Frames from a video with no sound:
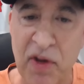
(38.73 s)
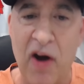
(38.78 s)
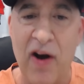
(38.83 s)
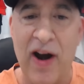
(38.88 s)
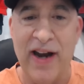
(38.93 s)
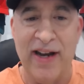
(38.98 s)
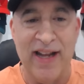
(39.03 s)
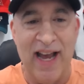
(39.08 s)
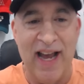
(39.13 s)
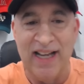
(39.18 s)
All
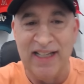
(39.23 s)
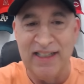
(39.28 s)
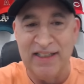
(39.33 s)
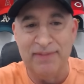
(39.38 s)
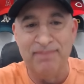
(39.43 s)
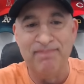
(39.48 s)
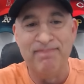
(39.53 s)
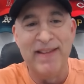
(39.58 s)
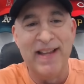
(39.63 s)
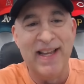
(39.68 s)
right,
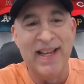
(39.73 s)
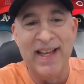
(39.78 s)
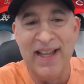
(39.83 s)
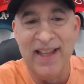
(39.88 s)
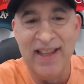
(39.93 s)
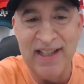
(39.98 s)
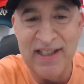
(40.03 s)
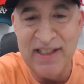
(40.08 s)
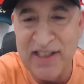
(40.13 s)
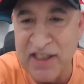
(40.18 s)
guys,
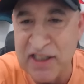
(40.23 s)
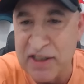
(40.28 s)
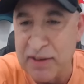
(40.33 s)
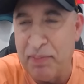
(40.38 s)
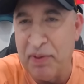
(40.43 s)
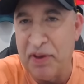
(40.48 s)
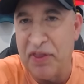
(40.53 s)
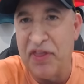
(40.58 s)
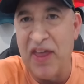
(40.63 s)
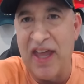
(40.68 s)
this is a
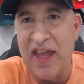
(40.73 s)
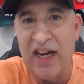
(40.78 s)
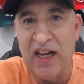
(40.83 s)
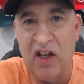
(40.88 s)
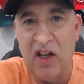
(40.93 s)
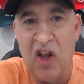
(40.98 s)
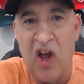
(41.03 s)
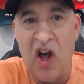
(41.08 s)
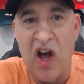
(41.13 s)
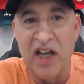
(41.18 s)

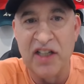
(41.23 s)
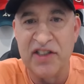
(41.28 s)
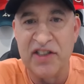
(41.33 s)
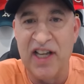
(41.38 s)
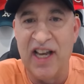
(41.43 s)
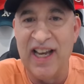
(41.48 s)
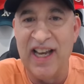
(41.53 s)
pathetic loss.